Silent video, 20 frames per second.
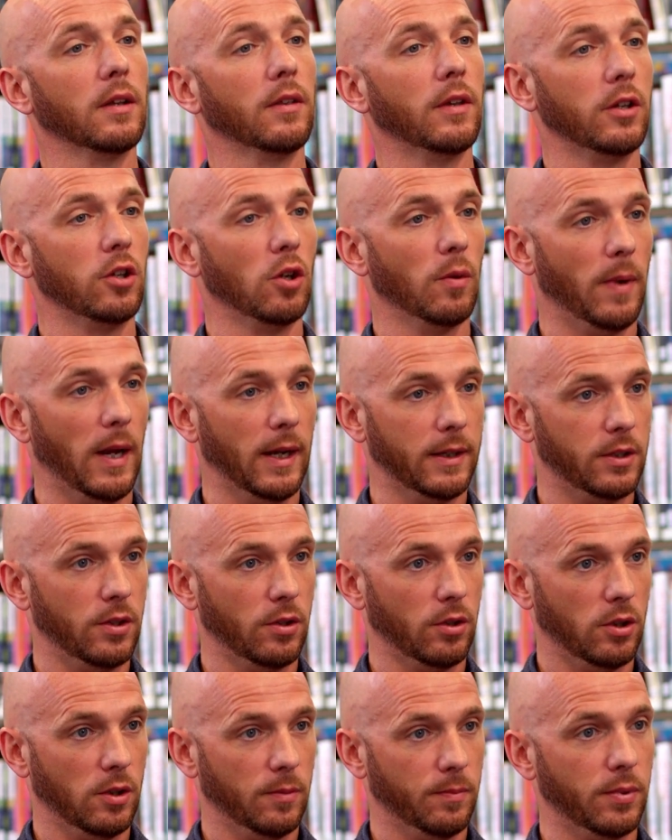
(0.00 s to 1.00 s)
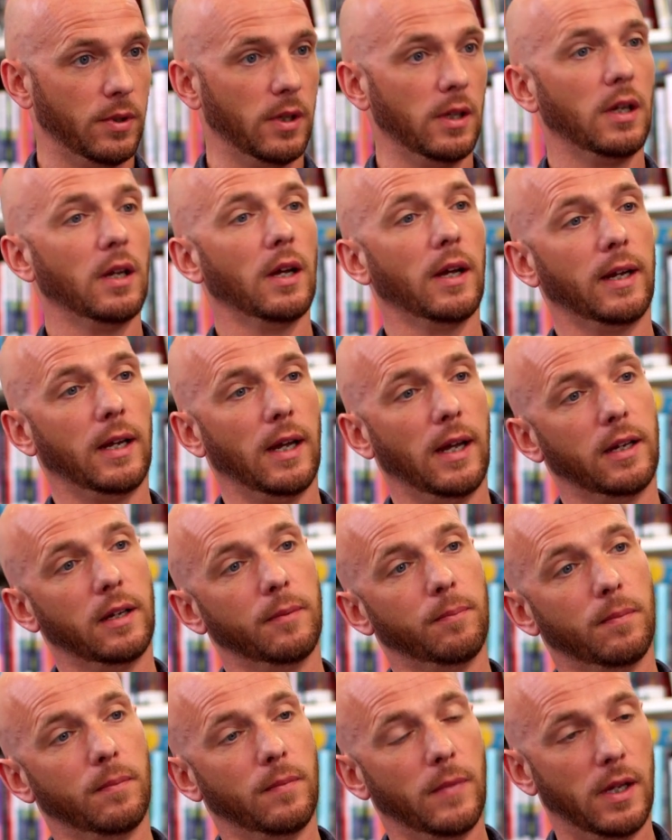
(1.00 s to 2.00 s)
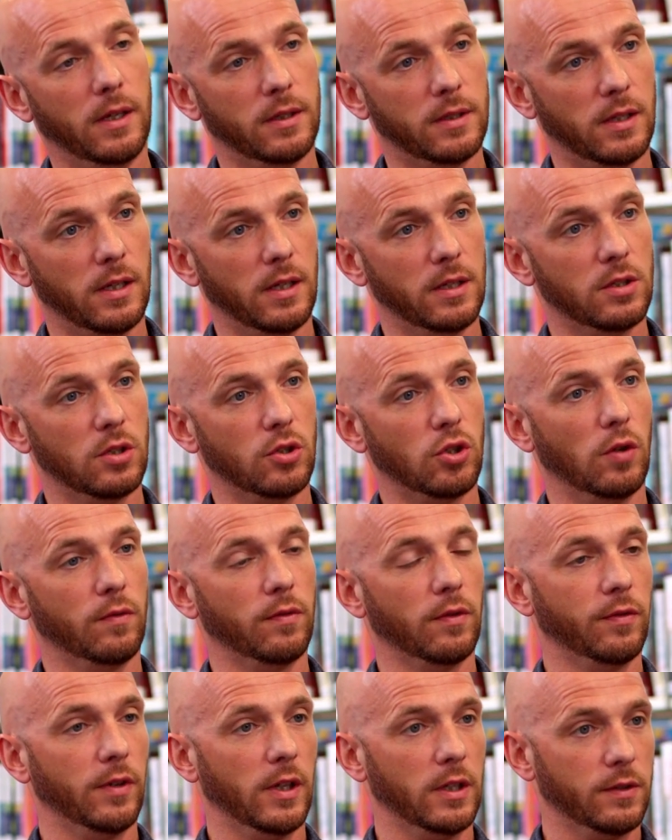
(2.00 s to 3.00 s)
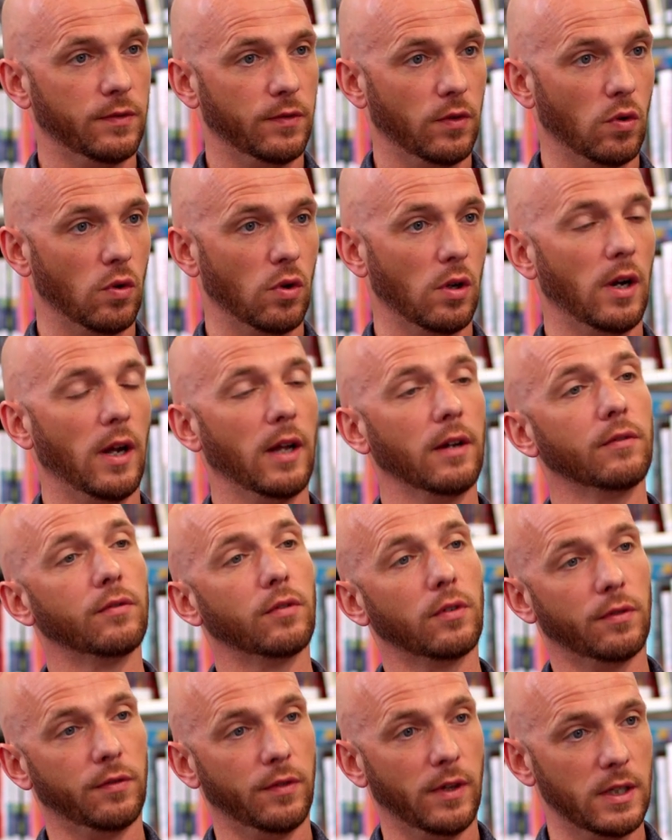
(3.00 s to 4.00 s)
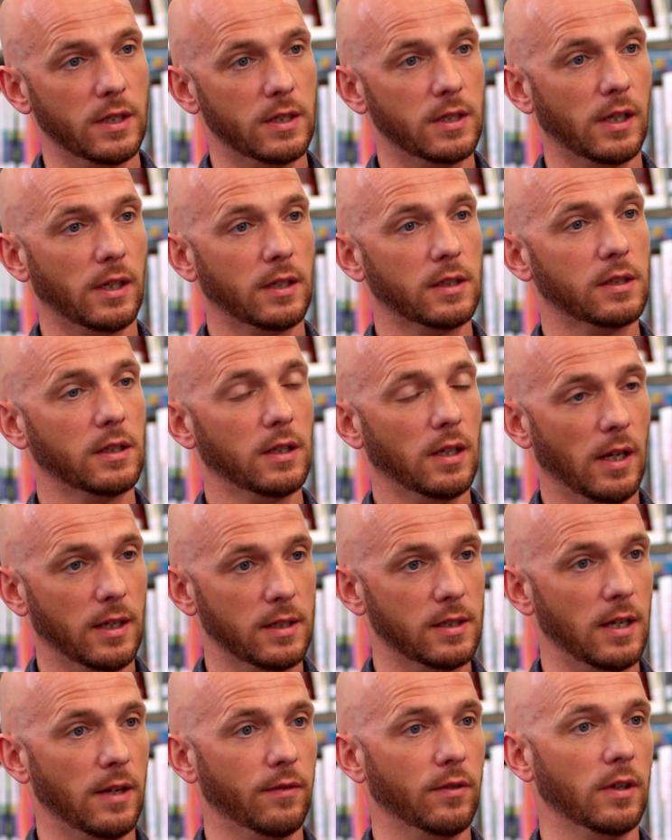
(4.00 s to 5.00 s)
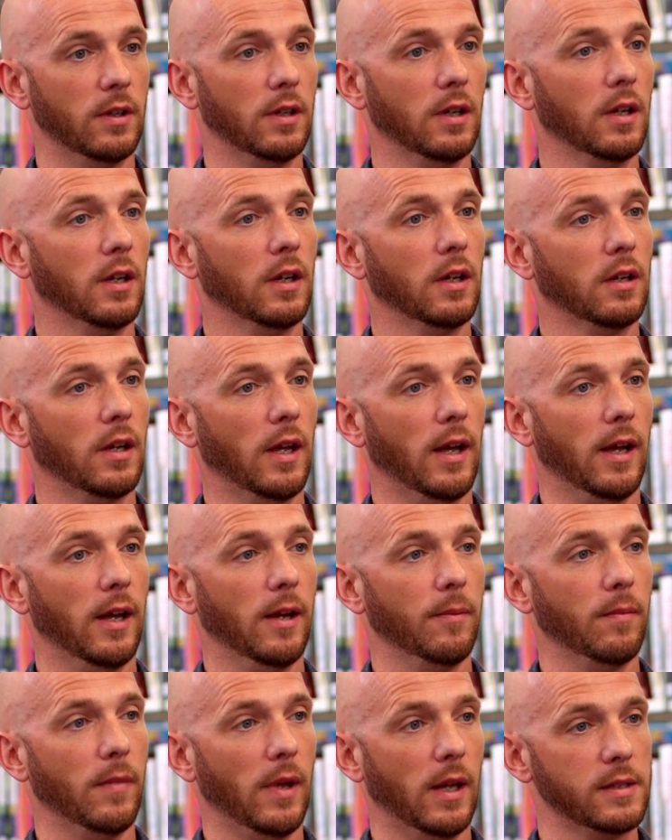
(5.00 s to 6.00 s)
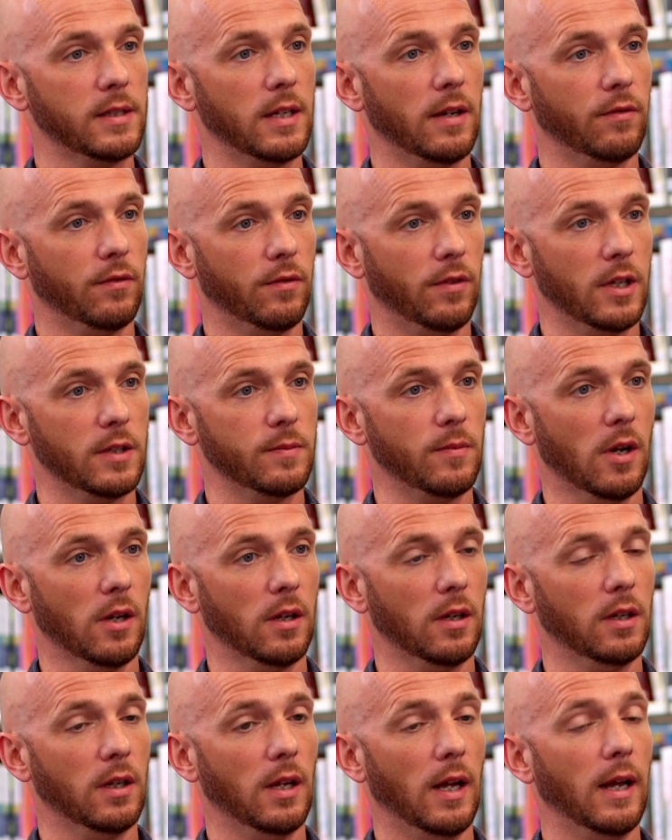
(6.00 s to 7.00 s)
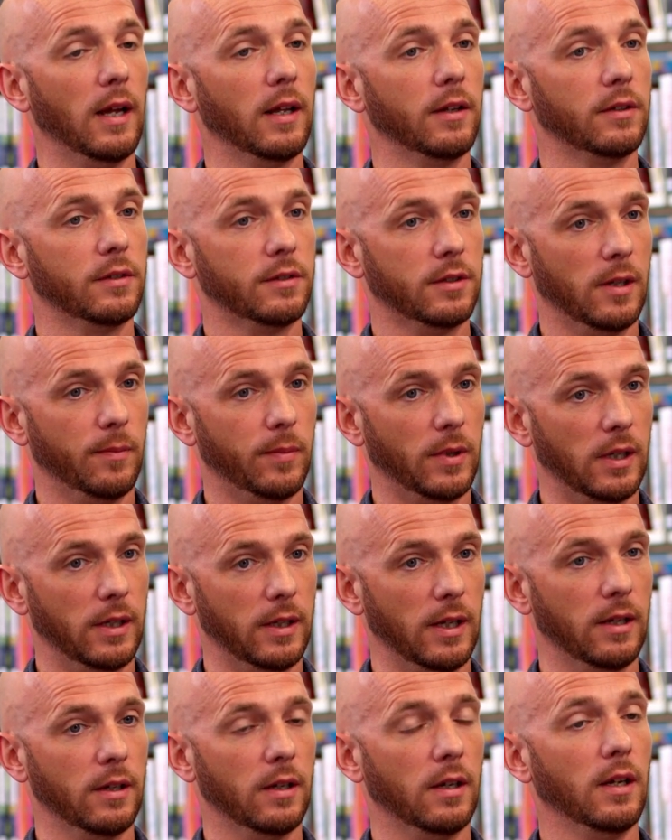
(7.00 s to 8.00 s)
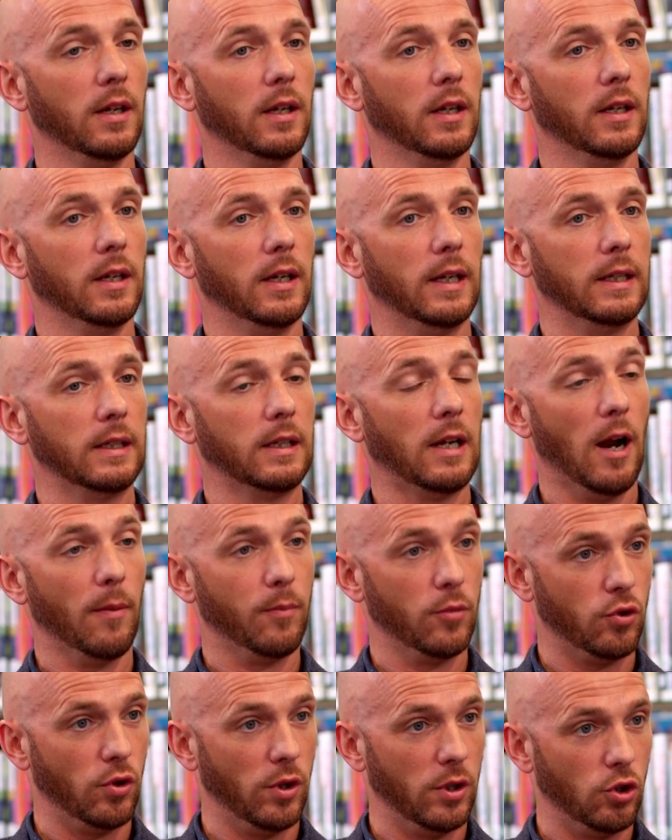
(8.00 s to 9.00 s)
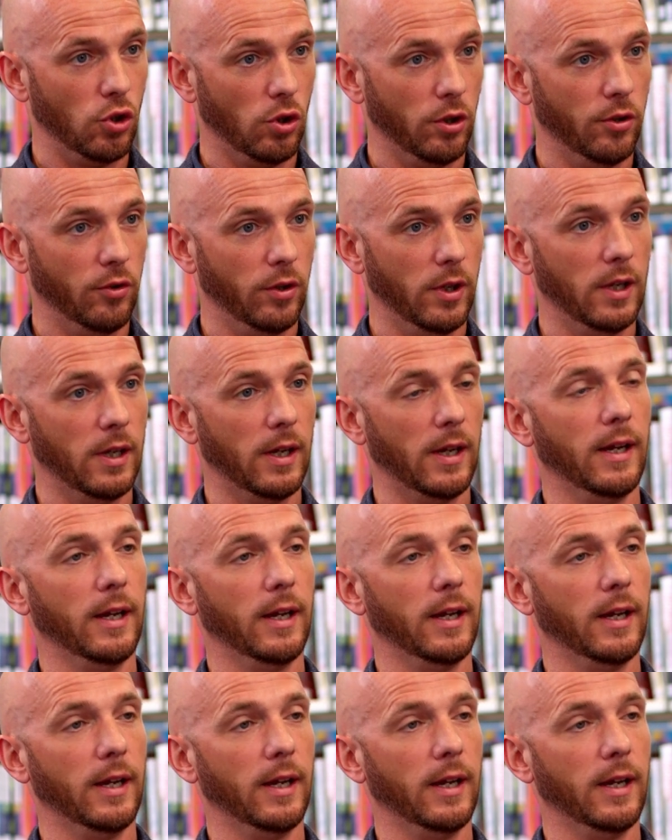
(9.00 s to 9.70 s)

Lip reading: Then you're back to your company again into the institute for phase 4 and for phase 6, a seven-phase model. And typically then carpentry and joinery,